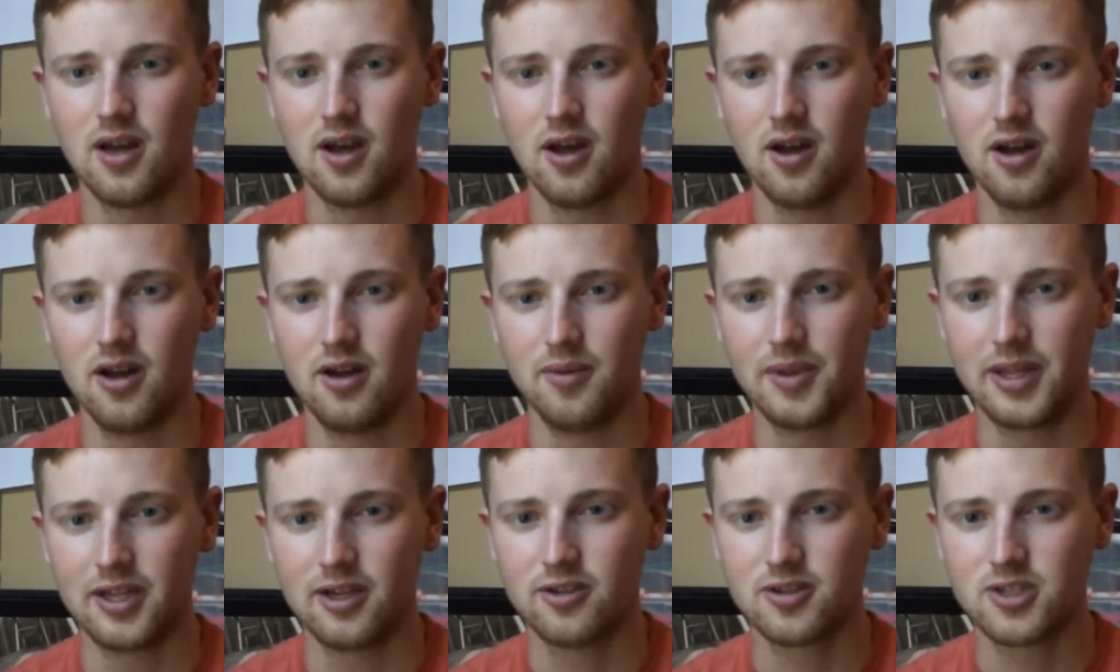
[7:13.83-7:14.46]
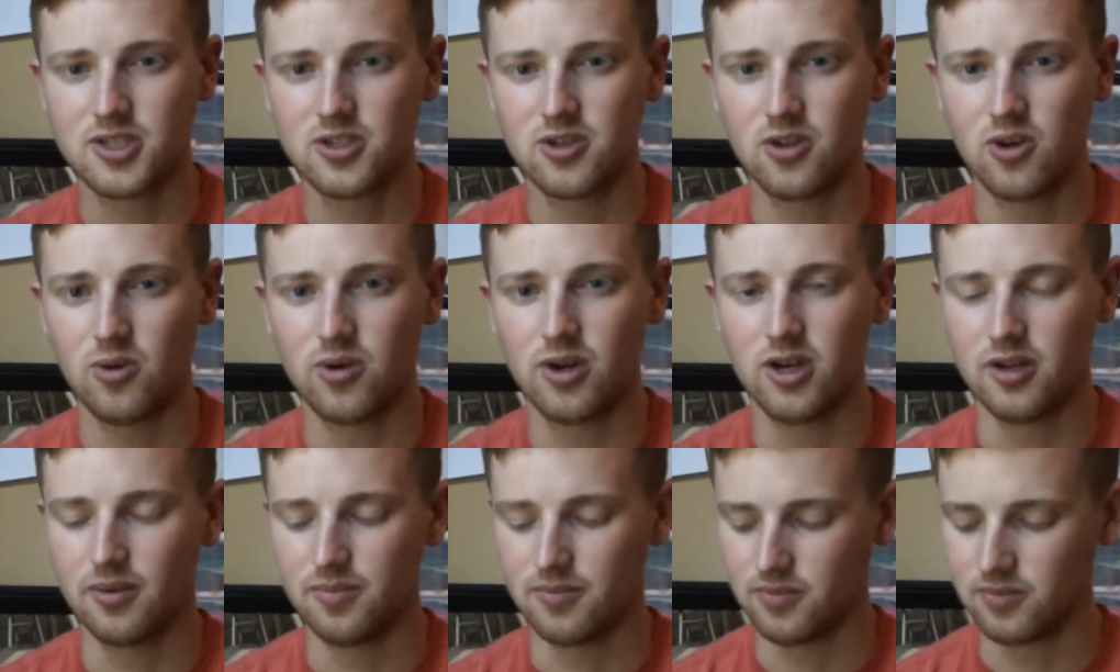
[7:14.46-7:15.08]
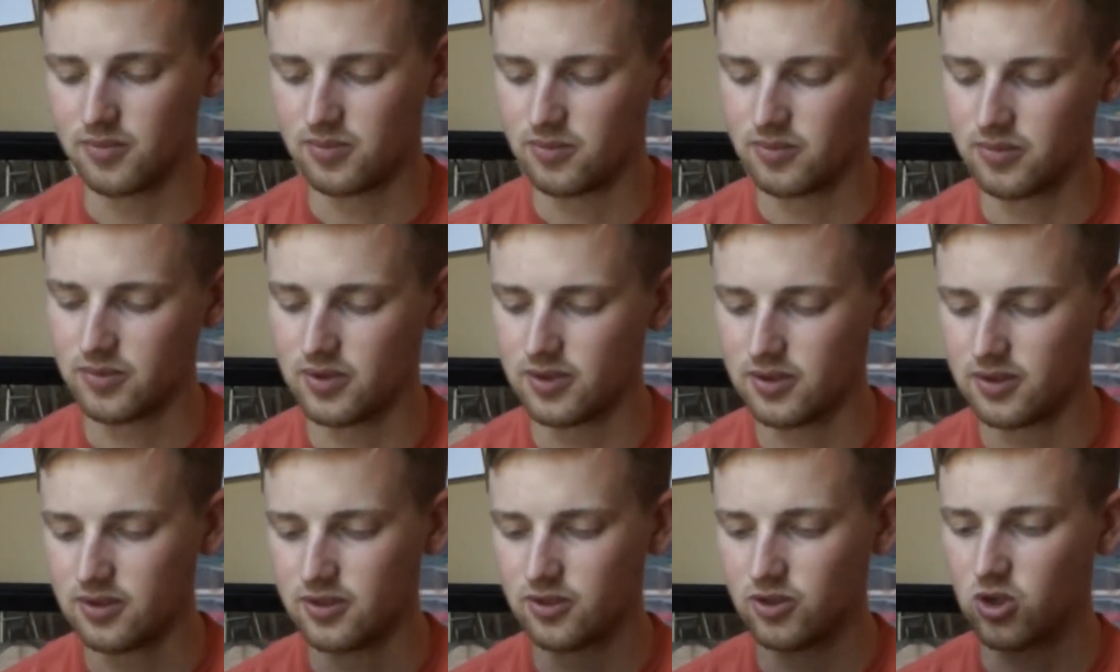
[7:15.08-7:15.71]
They also,
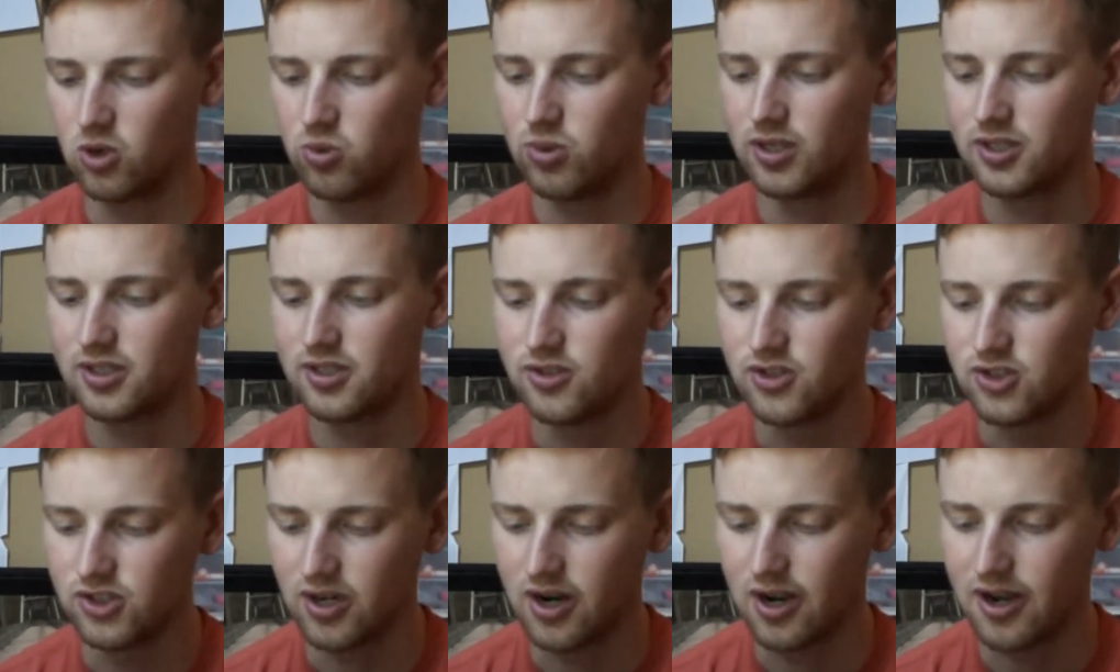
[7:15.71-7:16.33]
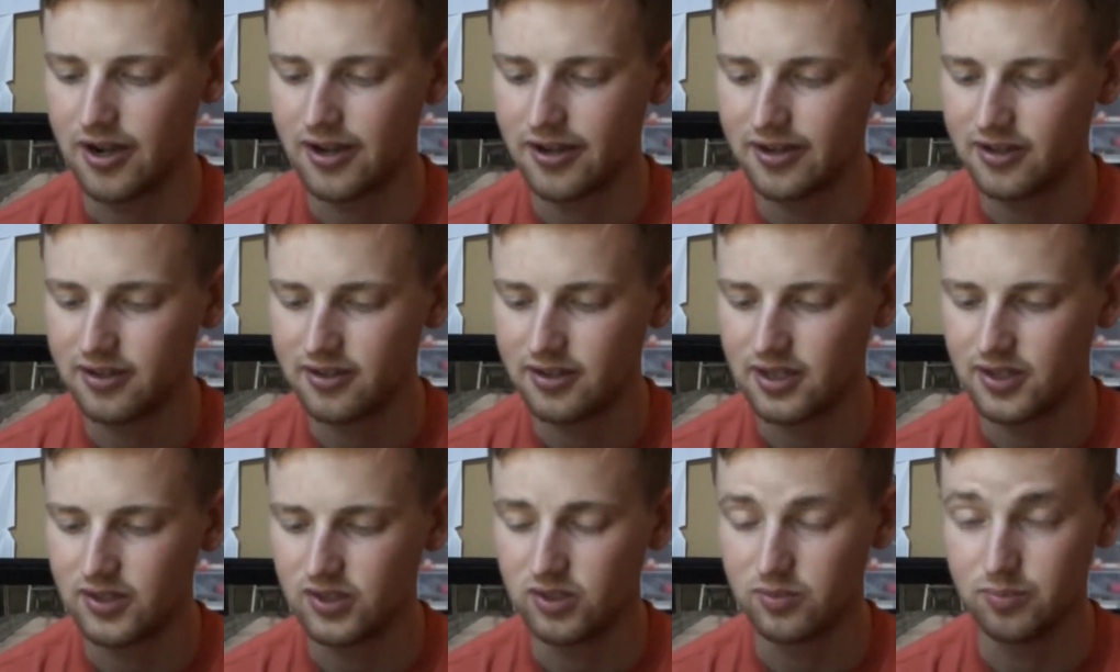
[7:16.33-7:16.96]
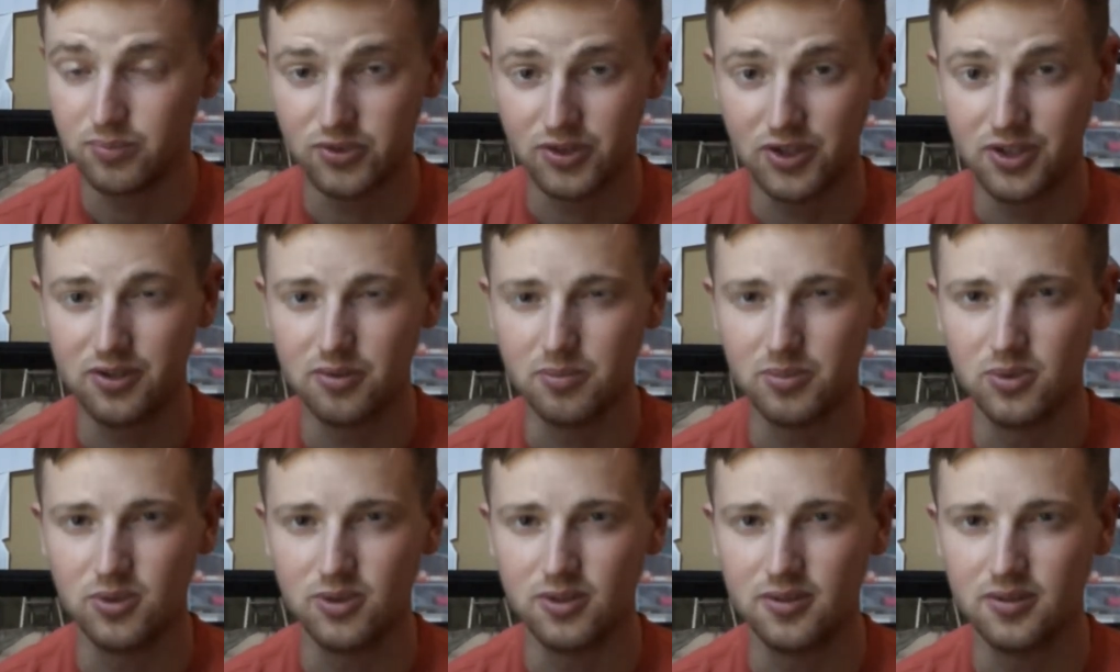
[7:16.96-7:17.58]
they're quick to dry and they're
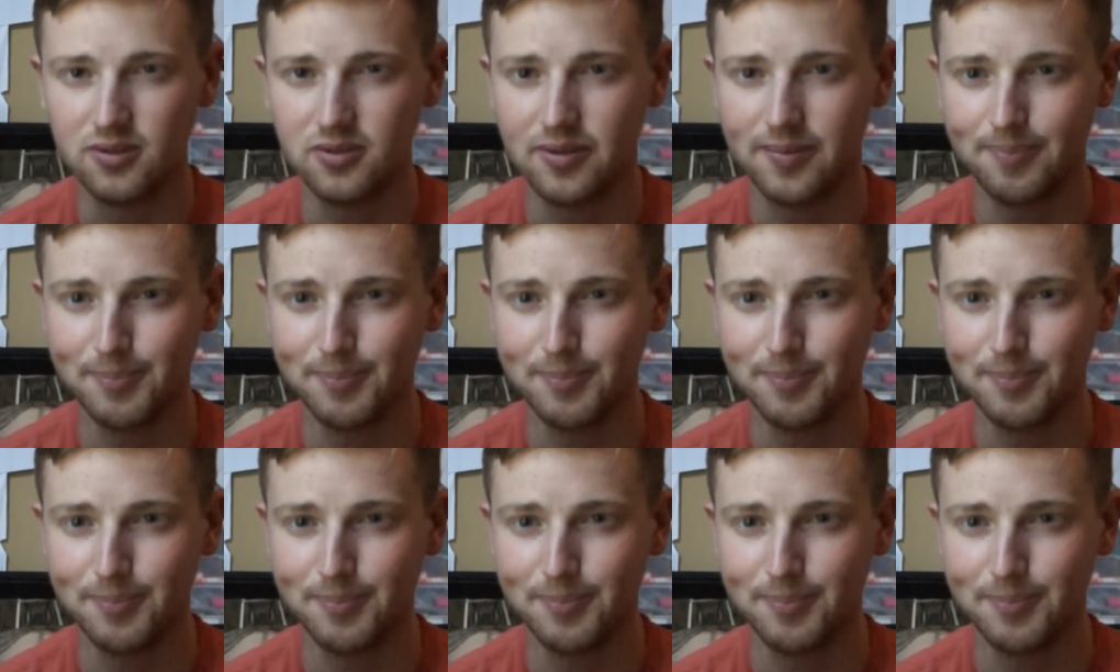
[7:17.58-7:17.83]
breathable.